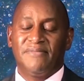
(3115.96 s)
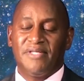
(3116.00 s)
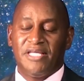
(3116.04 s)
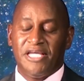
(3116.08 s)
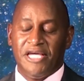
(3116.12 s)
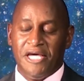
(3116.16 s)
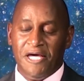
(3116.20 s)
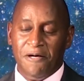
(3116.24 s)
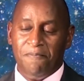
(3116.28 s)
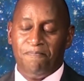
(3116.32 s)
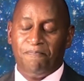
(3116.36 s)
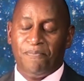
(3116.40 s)

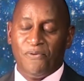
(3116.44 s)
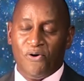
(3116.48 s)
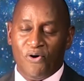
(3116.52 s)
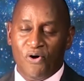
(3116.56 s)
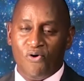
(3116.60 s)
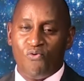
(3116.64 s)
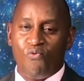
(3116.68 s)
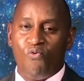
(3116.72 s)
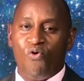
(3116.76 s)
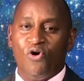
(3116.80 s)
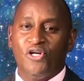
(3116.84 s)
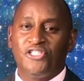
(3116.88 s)
keep
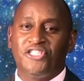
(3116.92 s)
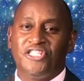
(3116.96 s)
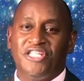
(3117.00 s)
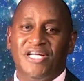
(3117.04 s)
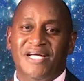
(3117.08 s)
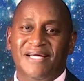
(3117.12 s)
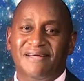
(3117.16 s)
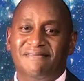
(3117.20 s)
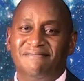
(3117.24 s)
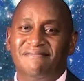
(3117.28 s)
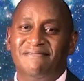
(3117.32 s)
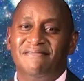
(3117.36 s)
on
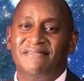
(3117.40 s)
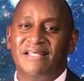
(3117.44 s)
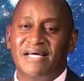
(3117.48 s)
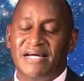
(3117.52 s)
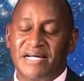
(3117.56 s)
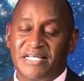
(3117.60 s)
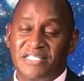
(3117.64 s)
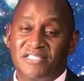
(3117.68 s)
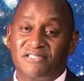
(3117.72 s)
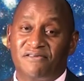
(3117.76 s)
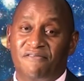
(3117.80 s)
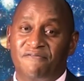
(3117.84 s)
watching the
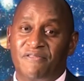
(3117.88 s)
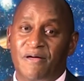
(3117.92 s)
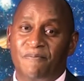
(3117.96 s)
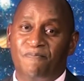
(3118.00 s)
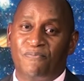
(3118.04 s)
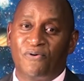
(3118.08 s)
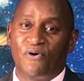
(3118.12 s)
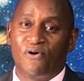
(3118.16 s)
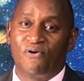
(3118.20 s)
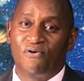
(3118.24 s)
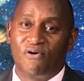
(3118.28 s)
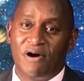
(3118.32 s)
rest of the
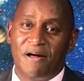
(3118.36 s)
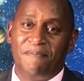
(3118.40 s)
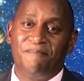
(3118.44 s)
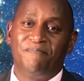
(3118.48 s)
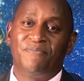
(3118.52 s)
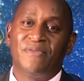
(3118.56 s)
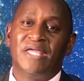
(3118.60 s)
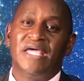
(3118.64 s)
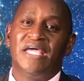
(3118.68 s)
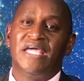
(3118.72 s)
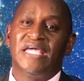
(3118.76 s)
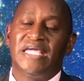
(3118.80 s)
program
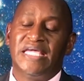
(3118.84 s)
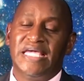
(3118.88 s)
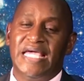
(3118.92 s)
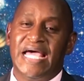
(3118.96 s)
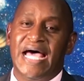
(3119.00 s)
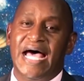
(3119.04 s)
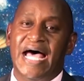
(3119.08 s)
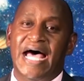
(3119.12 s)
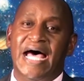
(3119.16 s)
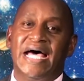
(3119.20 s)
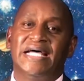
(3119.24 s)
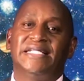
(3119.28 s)

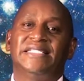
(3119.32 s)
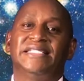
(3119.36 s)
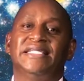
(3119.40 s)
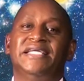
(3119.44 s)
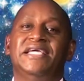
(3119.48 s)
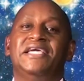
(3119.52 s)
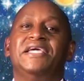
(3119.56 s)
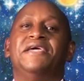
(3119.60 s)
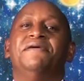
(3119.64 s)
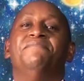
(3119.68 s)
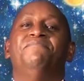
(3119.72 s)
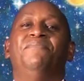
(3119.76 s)
here at
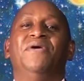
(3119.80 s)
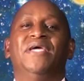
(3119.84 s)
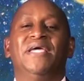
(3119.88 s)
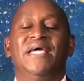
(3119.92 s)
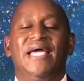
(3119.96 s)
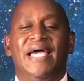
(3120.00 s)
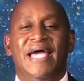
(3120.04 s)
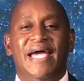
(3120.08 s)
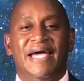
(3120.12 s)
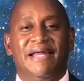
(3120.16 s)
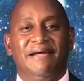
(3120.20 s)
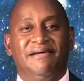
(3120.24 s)

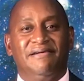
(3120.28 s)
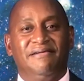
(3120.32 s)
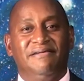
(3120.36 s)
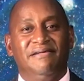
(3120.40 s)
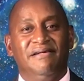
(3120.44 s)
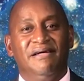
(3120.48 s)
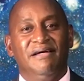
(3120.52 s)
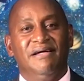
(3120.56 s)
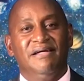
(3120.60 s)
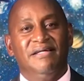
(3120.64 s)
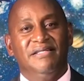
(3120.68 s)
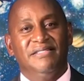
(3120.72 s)

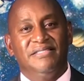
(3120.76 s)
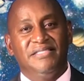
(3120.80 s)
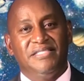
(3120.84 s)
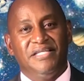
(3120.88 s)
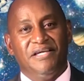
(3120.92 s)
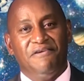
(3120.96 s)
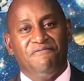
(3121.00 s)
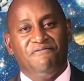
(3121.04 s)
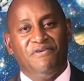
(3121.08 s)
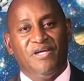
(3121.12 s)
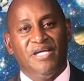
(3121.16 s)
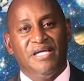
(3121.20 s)
EBN
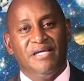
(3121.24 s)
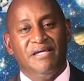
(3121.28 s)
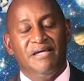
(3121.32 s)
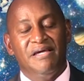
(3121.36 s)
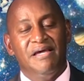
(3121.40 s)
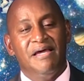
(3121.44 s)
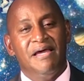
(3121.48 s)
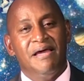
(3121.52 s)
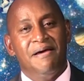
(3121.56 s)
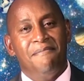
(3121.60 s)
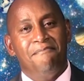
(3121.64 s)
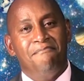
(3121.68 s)
TV.
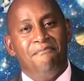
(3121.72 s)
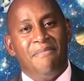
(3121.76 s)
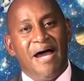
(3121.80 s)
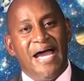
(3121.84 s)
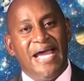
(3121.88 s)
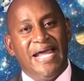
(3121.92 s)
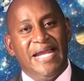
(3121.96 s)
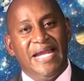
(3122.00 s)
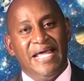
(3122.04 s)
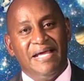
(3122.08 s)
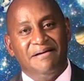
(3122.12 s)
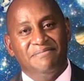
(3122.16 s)

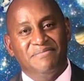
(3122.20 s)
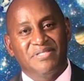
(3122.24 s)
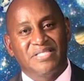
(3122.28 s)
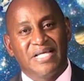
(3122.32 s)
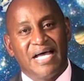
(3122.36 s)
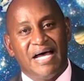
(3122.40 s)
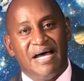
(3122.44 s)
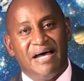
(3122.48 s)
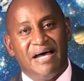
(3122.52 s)
My name's